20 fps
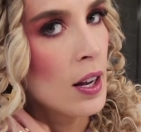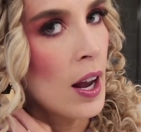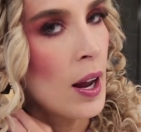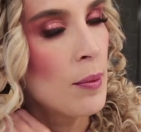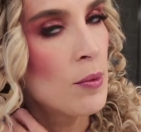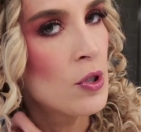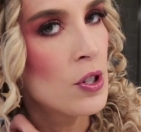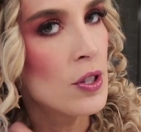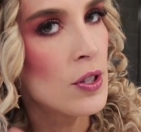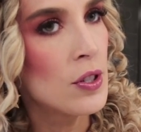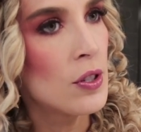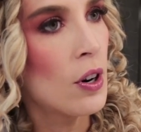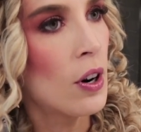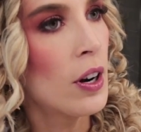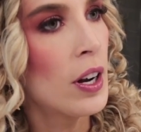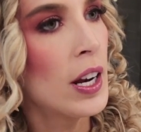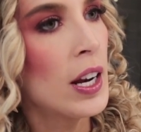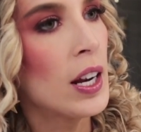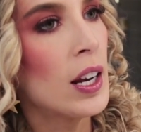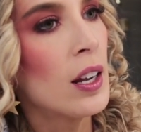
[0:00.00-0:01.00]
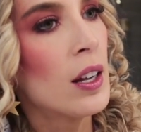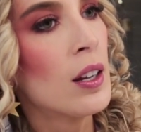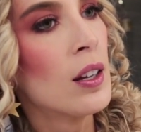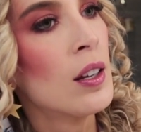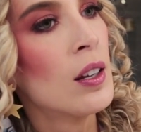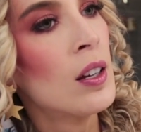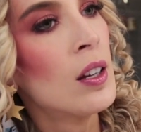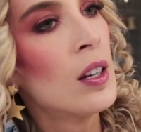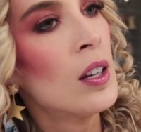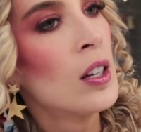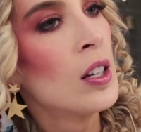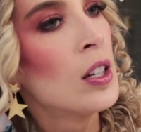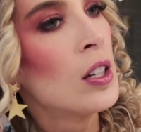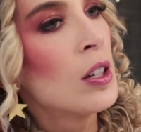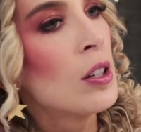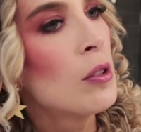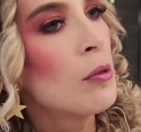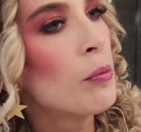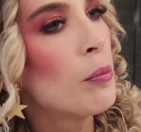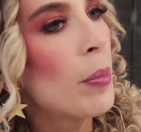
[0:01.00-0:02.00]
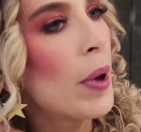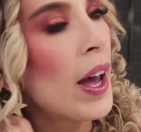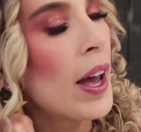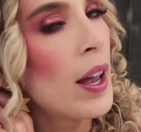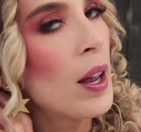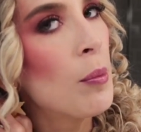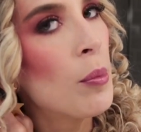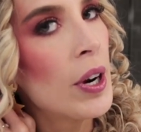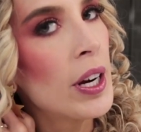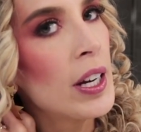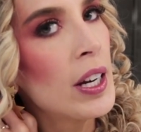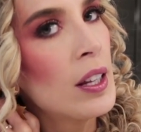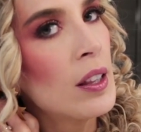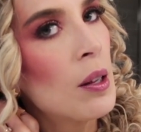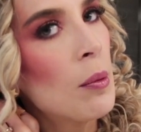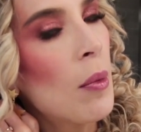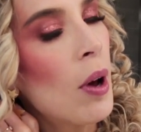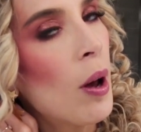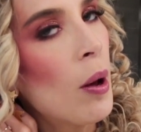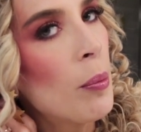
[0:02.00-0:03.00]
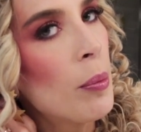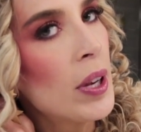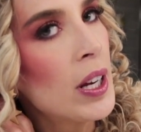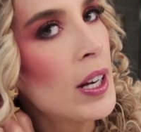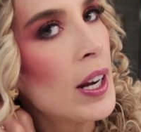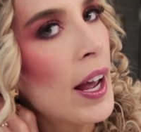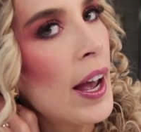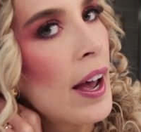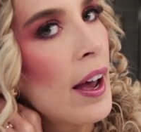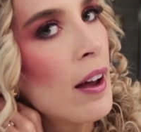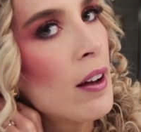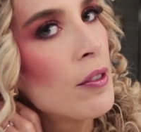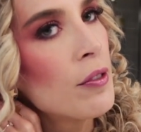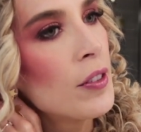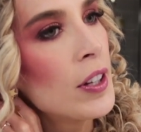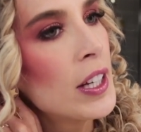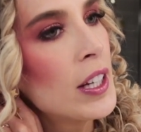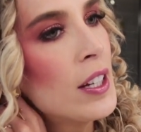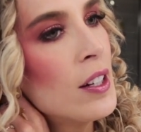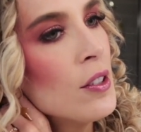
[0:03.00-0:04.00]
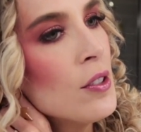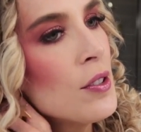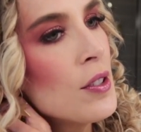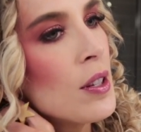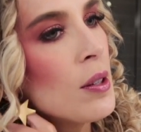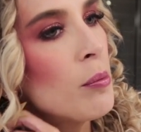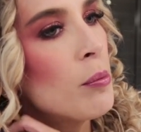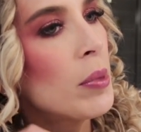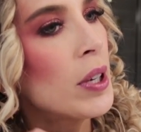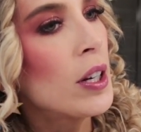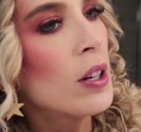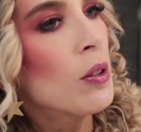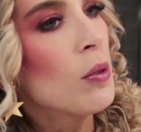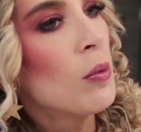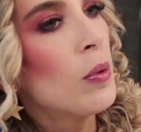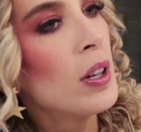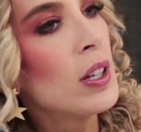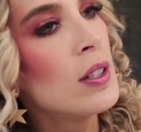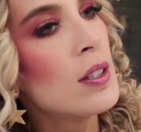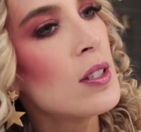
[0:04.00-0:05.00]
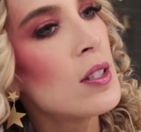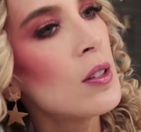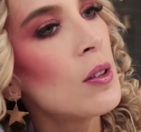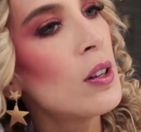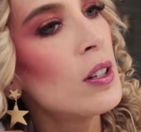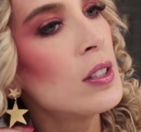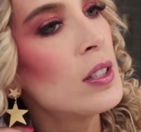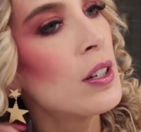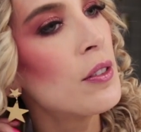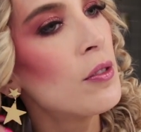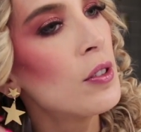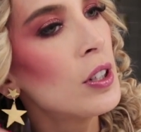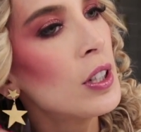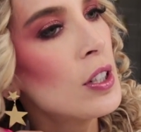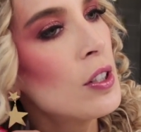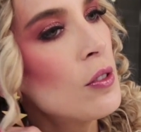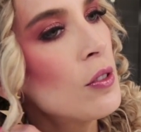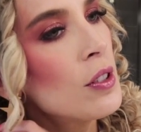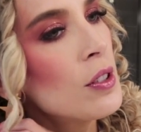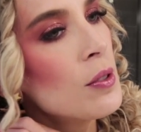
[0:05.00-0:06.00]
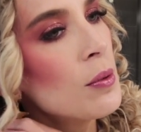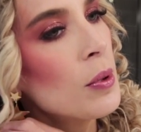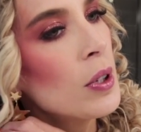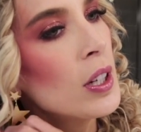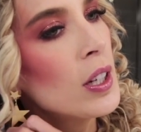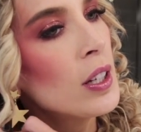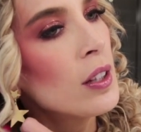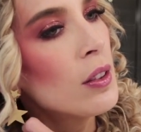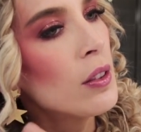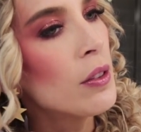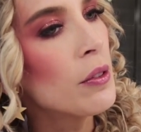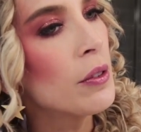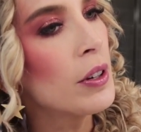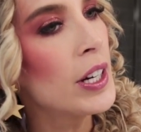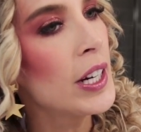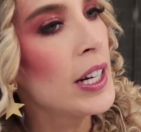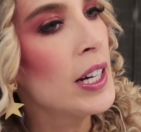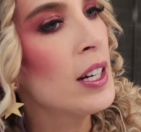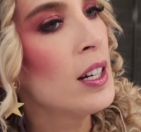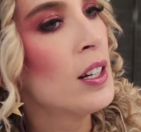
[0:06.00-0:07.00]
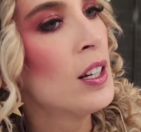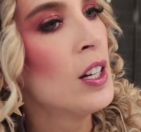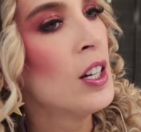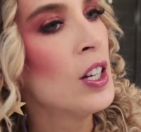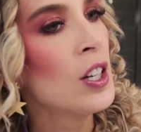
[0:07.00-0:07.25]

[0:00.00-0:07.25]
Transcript: I'm just starting by breaking them up in half. Like here's a bigger one, so I'll definitely do this one in three.